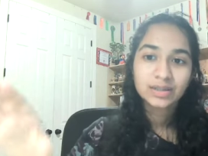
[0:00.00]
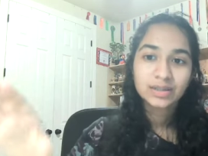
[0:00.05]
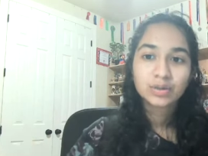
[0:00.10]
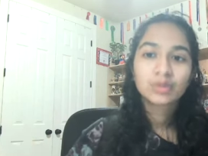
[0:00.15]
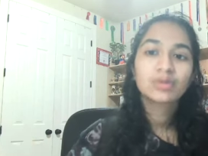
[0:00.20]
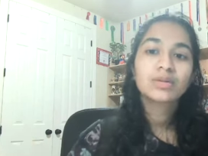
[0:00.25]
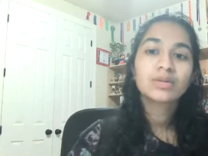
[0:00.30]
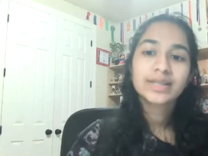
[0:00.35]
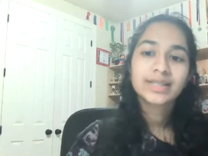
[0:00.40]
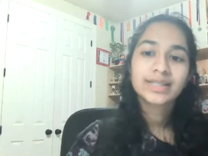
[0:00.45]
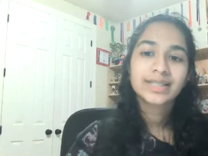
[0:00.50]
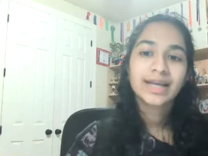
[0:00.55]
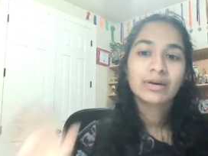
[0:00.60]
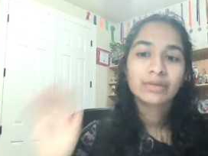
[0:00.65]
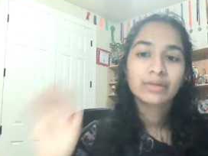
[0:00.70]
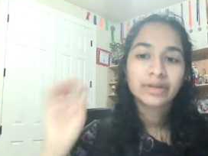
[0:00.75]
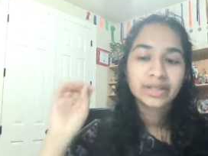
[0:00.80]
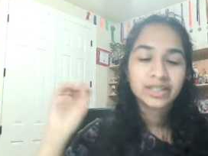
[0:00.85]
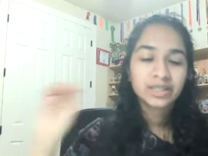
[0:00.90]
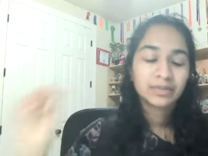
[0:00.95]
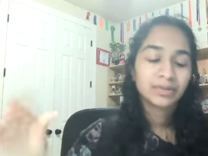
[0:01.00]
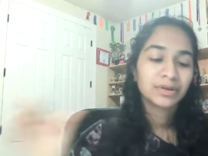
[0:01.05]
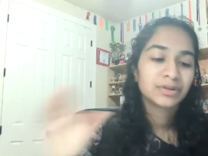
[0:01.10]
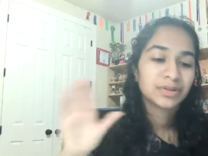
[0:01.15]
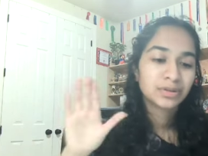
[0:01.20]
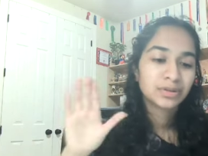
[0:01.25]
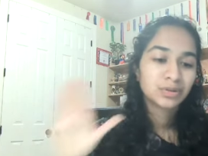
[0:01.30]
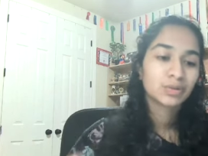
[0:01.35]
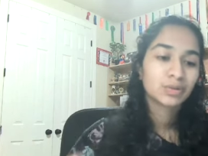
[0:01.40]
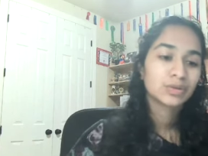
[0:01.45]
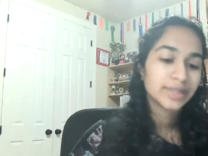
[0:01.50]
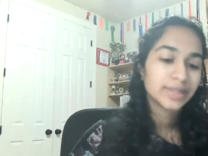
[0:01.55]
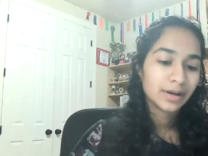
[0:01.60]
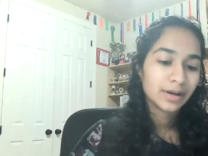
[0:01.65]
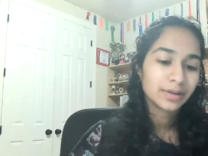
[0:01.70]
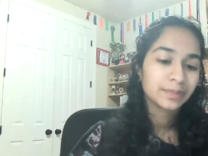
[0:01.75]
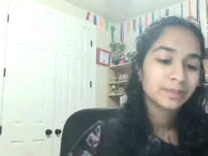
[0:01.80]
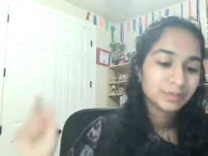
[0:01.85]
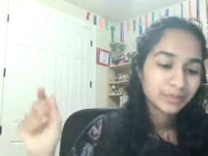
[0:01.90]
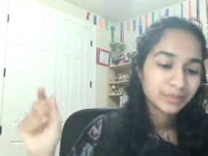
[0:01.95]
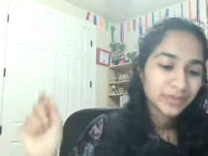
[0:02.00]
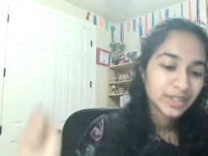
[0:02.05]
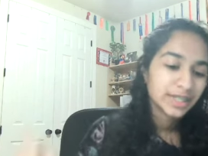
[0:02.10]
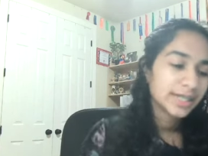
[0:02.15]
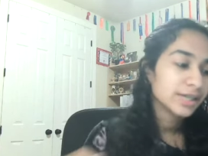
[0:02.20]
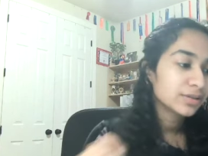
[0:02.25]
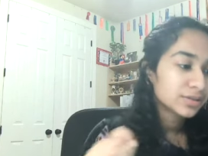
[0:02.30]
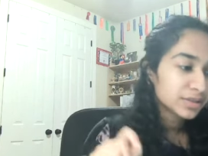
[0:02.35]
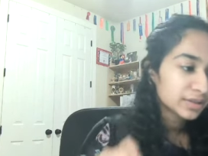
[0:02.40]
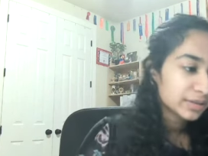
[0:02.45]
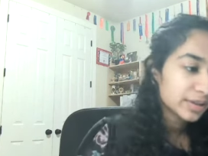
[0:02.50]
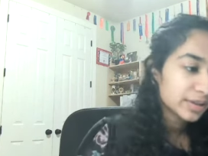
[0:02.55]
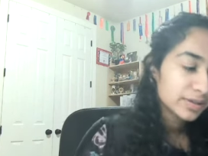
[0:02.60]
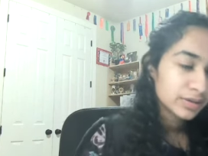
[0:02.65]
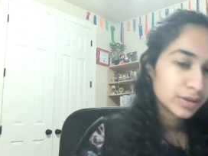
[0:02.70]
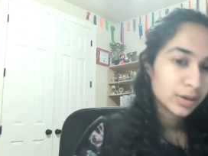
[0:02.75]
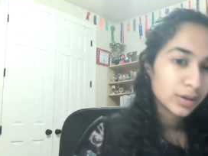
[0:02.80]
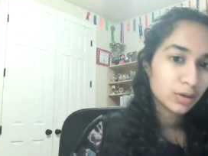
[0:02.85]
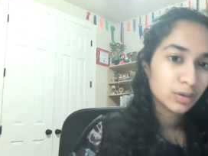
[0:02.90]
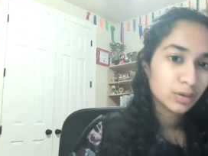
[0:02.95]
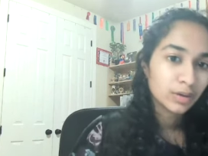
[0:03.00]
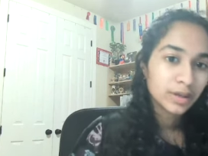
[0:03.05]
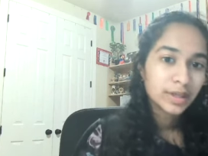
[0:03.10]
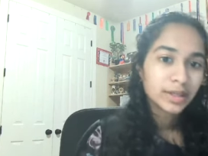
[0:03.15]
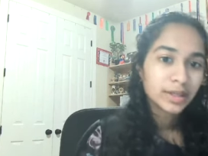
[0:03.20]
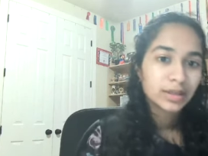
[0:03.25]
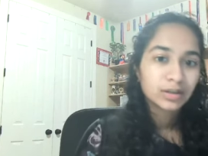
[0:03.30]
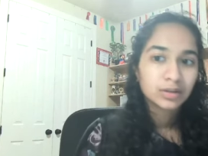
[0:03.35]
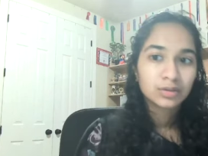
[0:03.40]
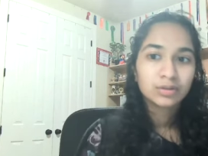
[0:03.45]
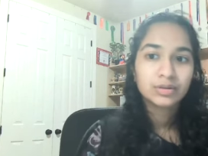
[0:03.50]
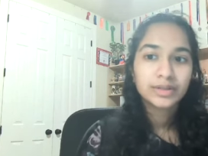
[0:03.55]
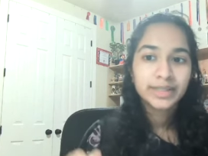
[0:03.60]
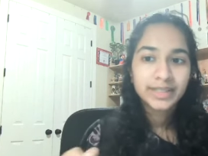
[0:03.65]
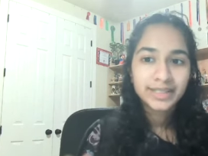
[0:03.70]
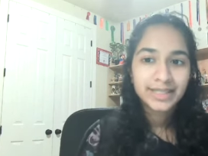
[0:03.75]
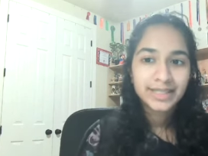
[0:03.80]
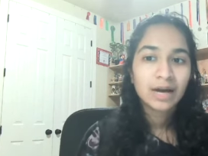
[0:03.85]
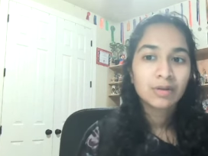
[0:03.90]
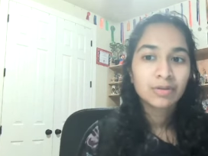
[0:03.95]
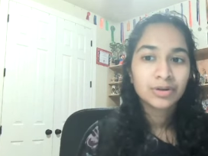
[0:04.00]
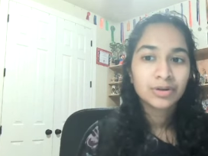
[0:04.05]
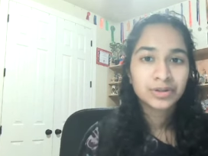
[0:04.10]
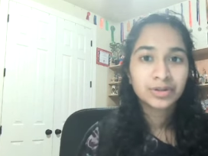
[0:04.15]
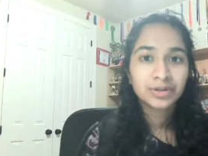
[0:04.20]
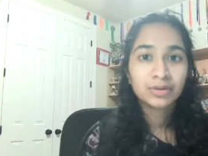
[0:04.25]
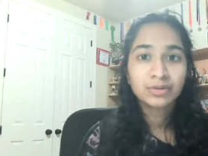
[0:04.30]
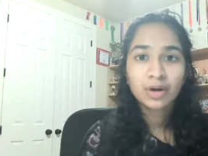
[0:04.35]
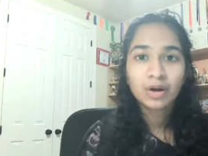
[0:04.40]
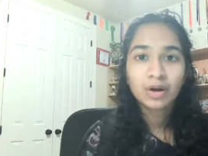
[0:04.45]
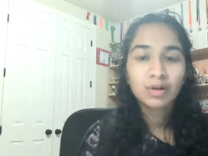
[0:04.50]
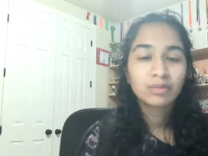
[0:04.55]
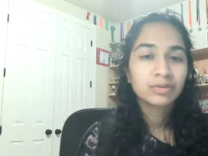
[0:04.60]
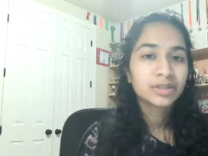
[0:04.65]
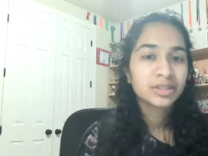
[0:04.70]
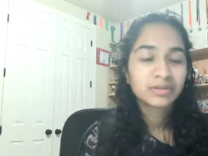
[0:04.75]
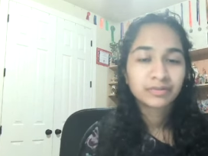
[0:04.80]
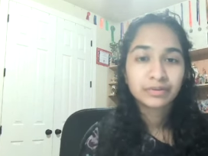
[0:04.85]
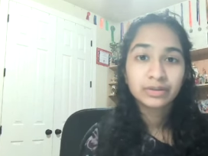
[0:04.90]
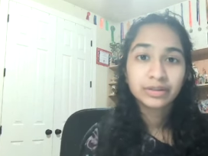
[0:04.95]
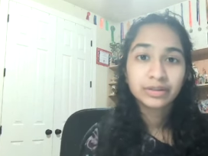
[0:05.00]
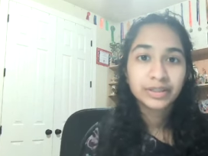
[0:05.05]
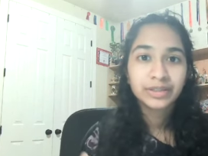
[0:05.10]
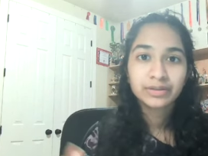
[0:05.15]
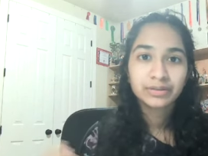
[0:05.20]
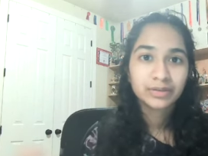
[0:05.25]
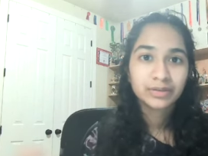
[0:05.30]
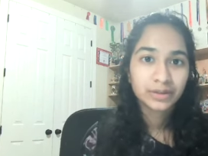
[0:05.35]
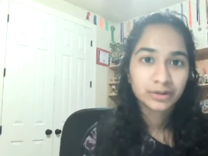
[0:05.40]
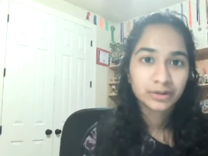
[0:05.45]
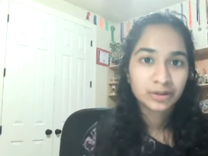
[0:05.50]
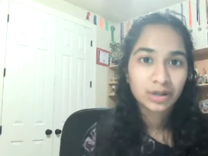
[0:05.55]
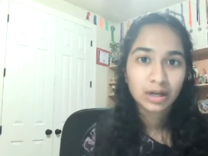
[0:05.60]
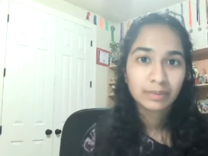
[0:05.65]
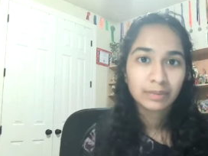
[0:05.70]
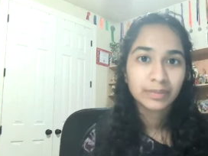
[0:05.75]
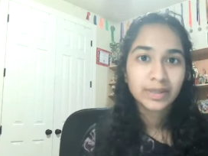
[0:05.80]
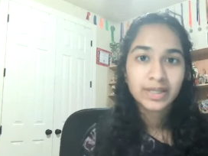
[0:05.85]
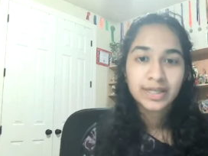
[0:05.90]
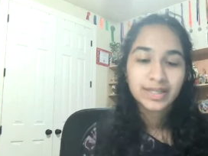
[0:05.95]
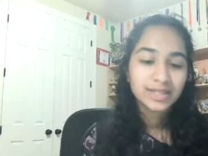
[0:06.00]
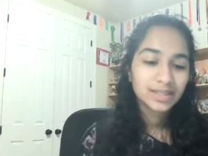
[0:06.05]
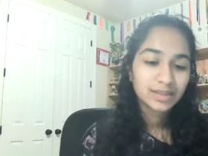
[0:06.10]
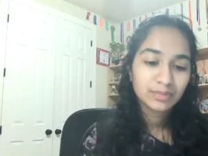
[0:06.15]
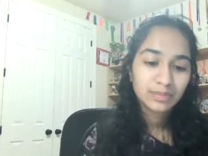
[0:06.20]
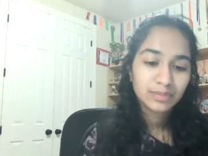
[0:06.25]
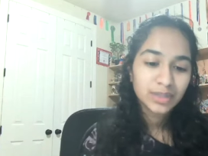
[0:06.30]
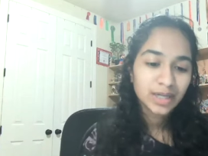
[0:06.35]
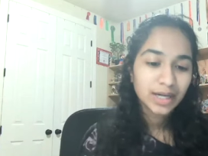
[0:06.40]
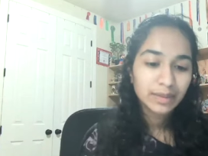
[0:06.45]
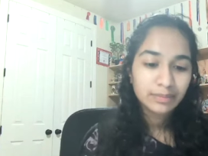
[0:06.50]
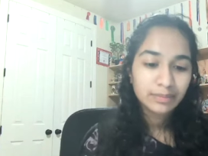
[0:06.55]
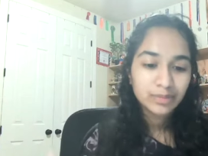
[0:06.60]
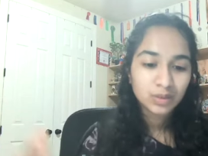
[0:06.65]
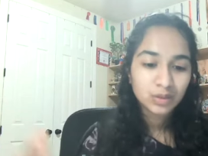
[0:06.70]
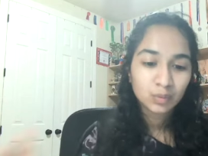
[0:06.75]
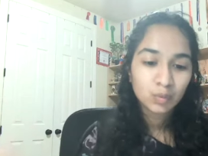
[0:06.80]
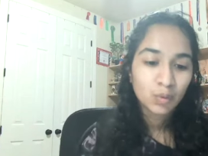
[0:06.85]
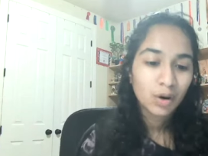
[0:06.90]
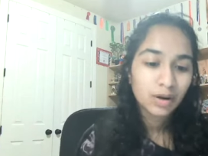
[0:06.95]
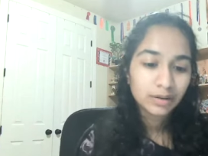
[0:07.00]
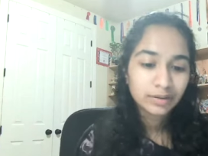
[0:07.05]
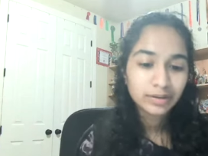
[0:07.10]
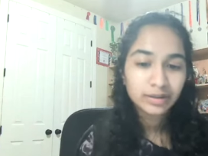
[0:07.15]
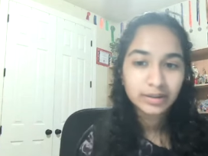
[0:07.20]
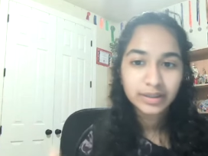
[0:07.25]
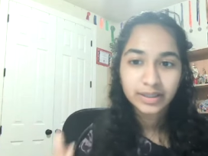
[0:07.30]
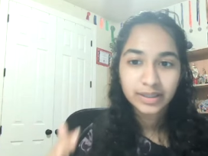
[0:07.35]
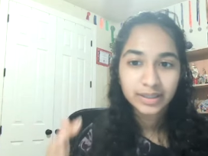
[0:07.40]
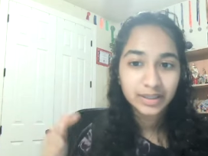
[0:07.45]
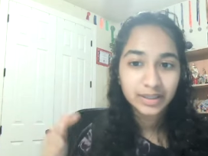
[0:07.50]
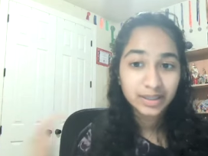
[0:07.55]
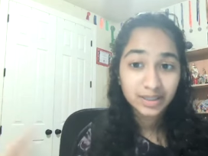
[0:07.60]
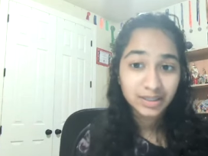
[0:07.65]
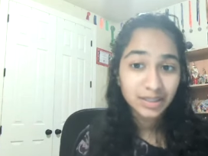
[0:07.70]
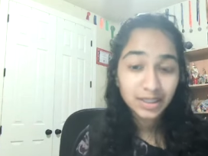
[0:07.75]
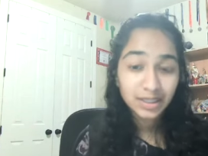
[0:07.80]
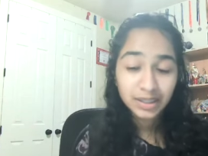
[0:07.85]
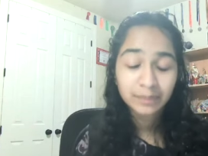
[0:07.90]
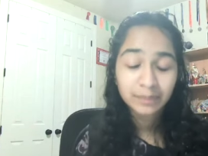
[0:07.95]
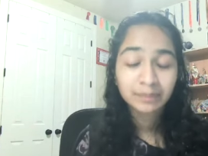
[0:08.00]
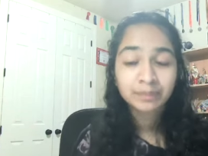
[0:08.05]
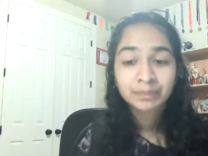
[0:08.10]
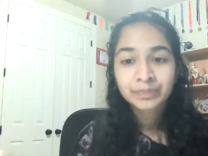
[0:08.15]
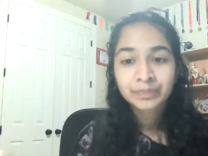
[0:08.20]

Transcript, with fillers: the cooling tower, it's supposed to cool down. Here's the thing though cooling towers don't always fully do their job. Sometimes the water and the steam